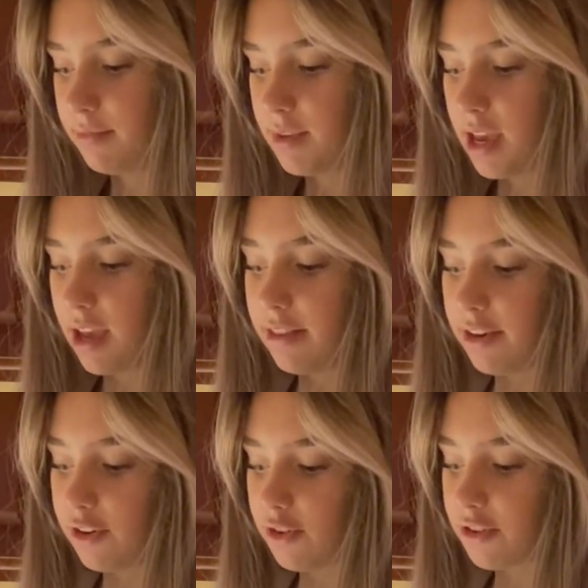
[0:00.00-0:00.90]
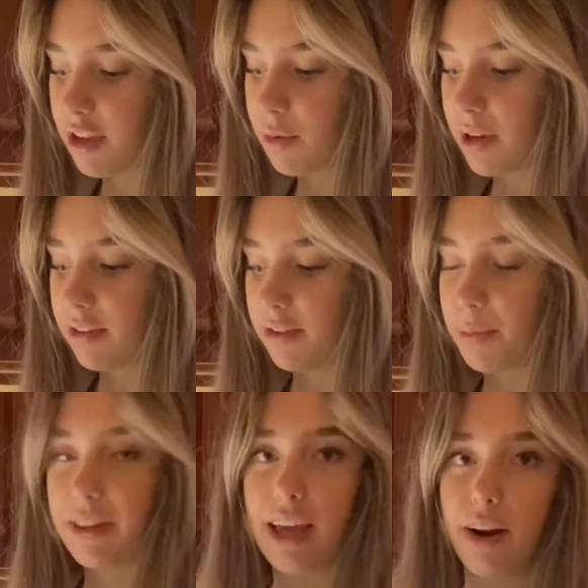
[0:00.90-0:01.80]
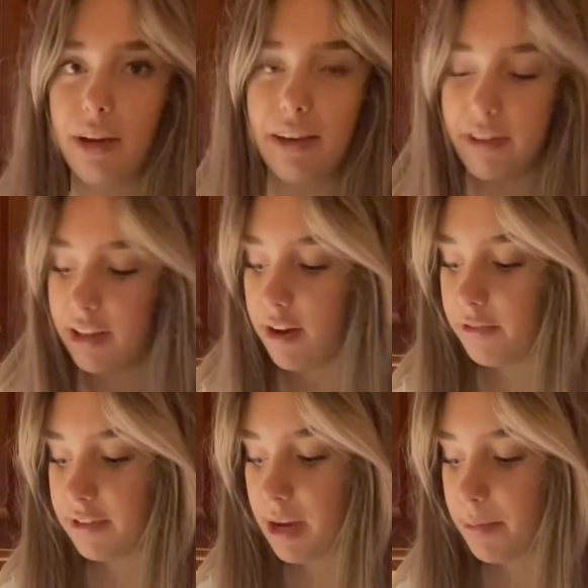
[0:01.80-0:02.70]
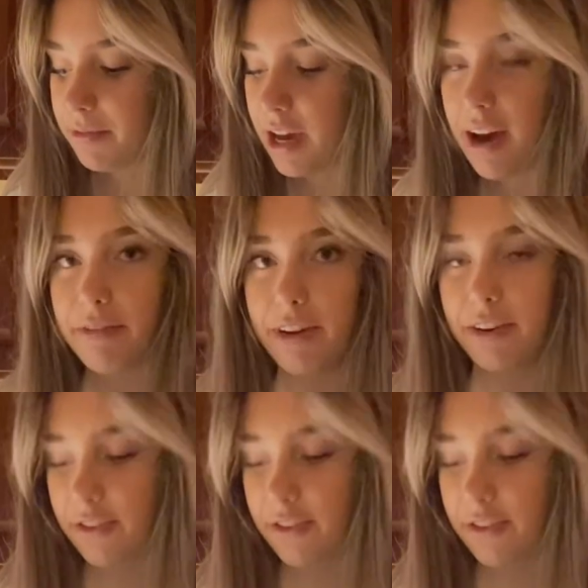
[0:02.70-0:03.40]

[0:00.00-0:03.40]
And then you're just going to want to spread that out evenly over top of the hot fudge.